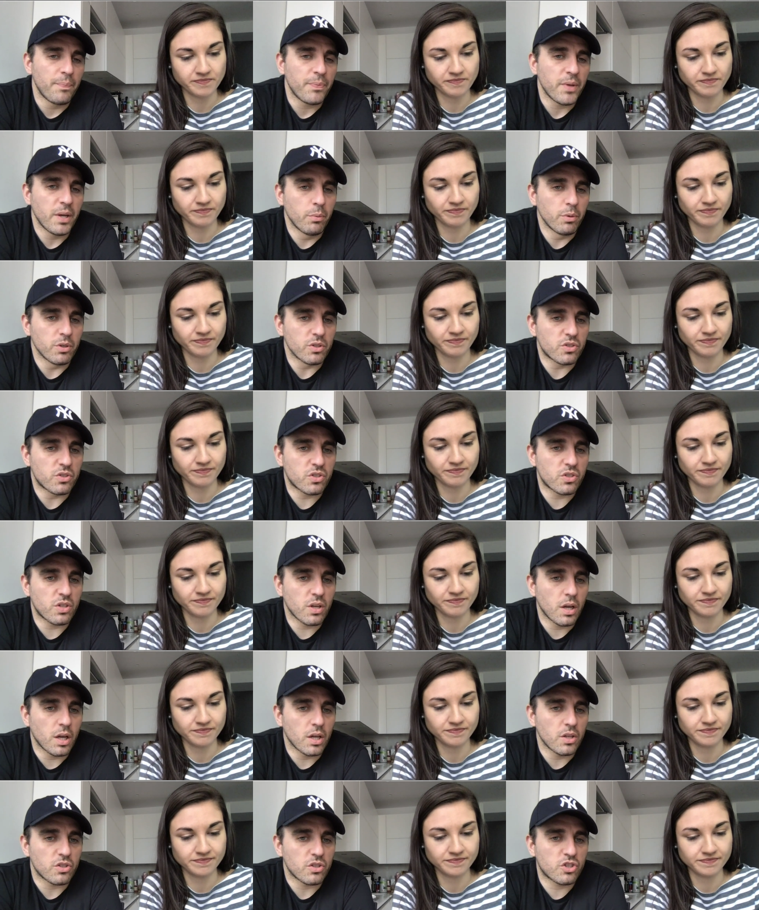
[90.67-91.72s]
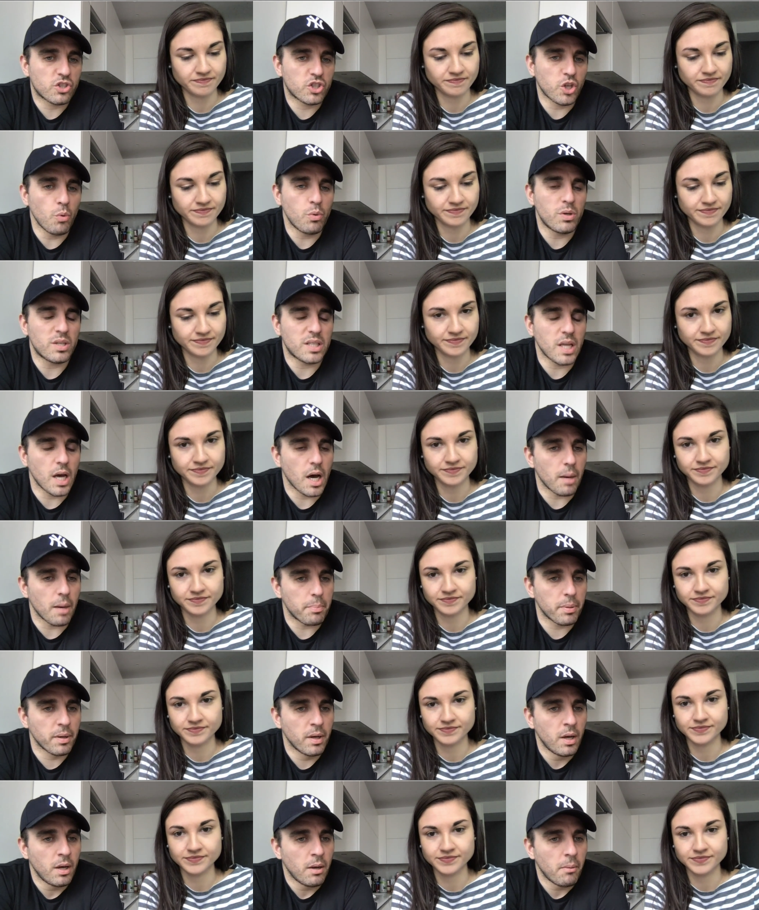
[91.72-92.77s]
Speaker 1: It was soaked up
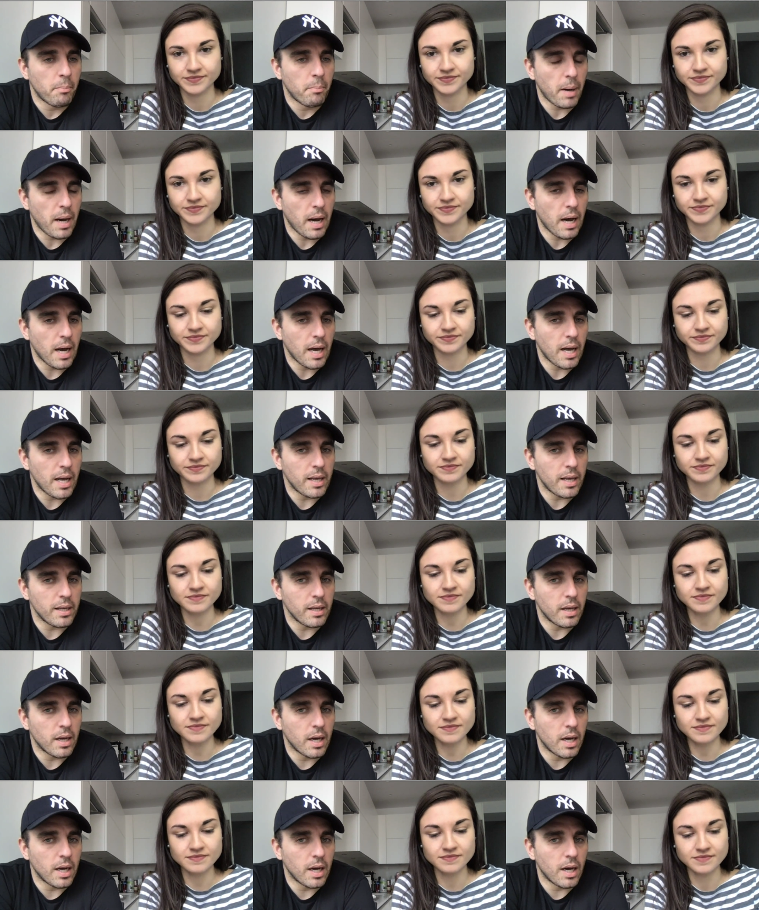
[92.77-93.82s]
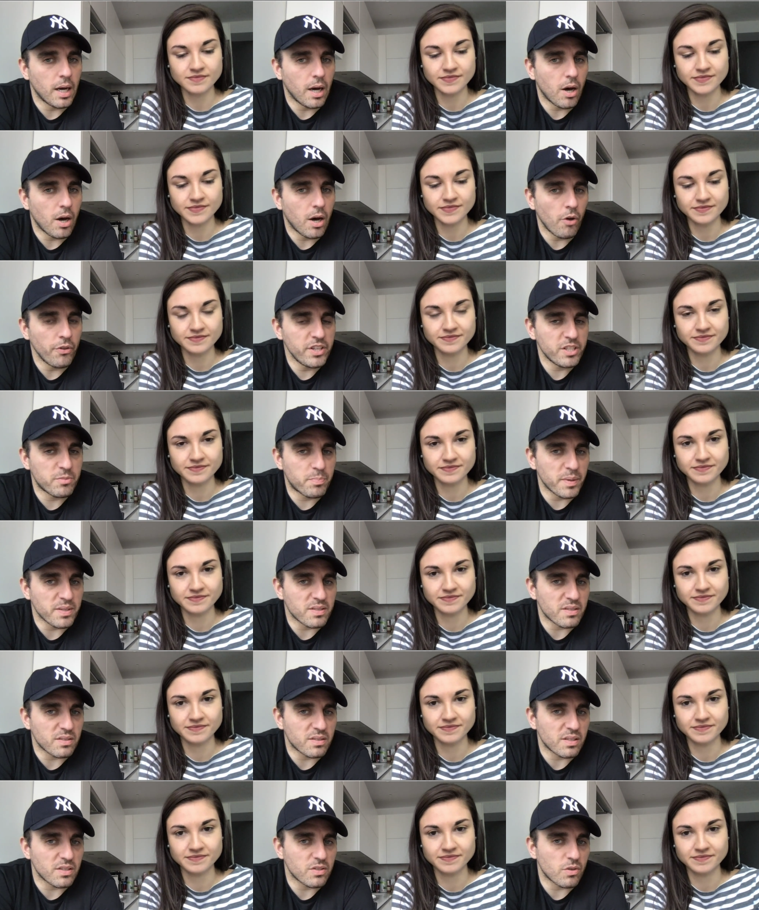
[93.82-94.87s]
by uh, all these
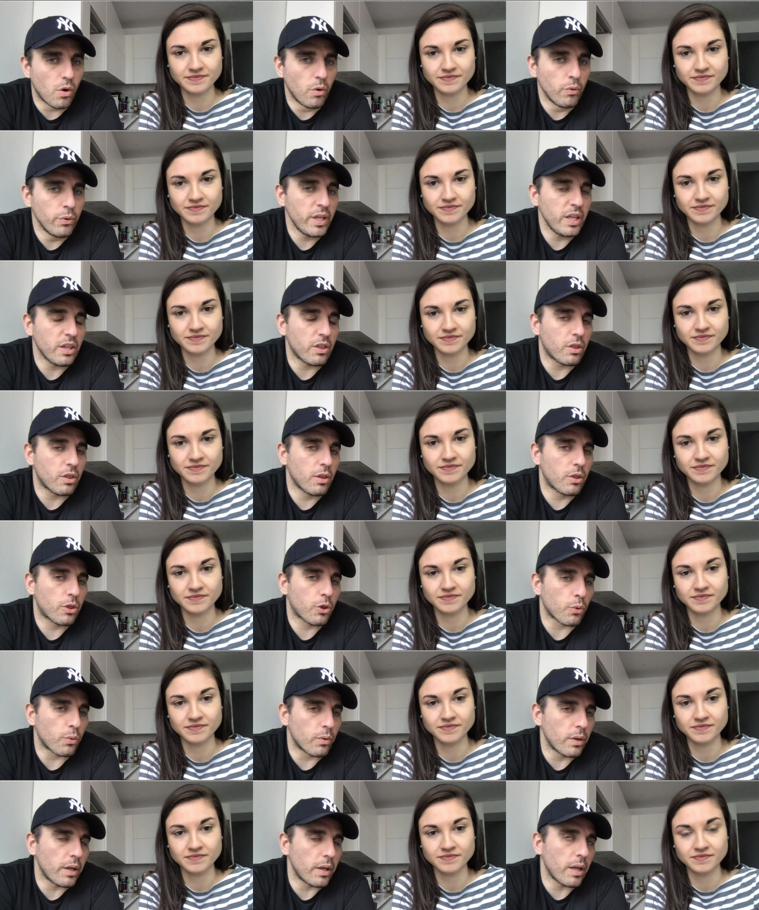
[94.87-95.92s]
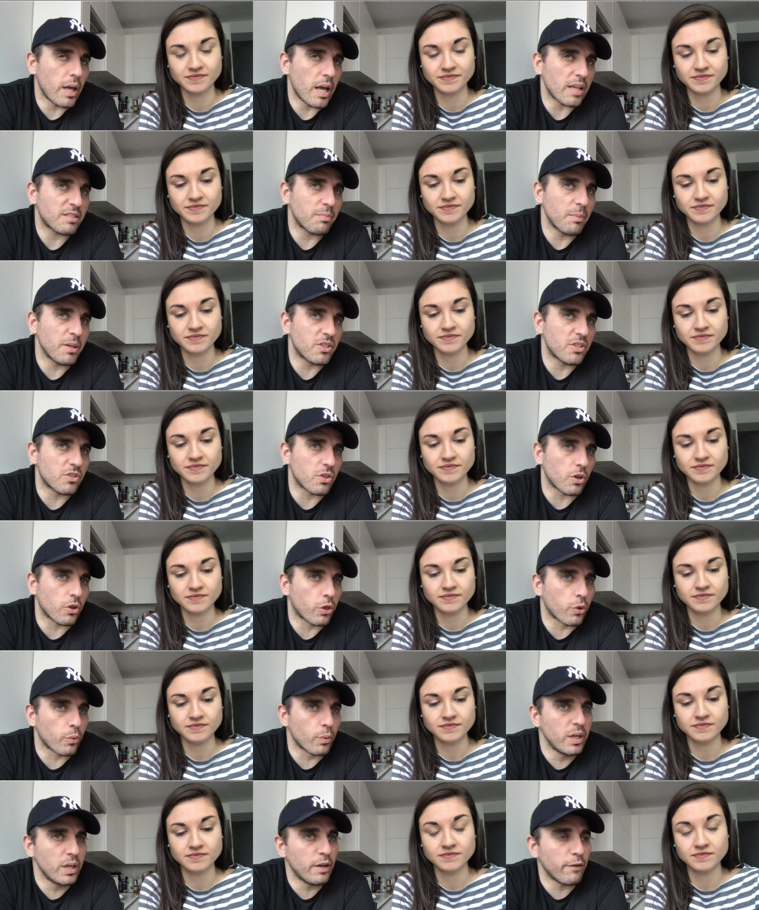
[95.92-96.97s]
businesses. Only th- estimations are
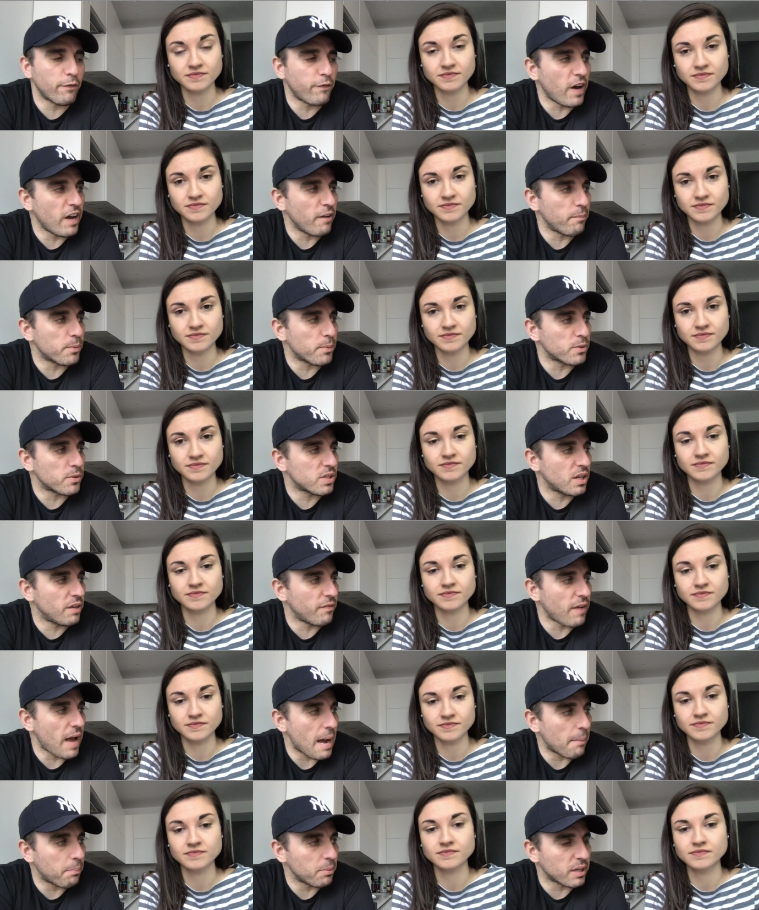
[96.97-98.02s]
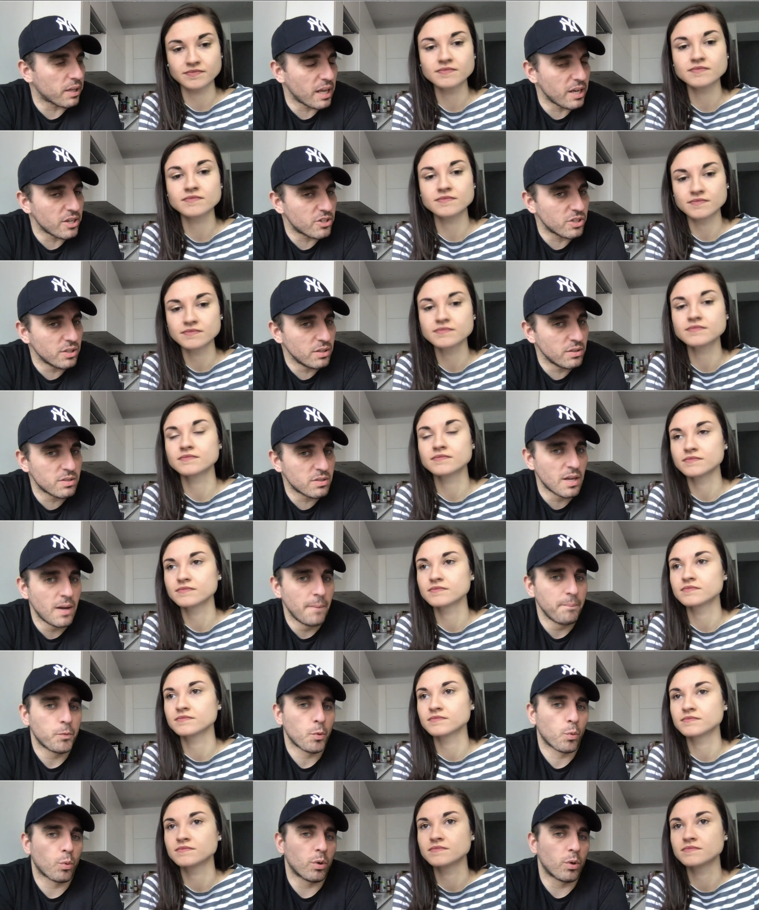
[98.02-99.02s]
three to five percent of applications were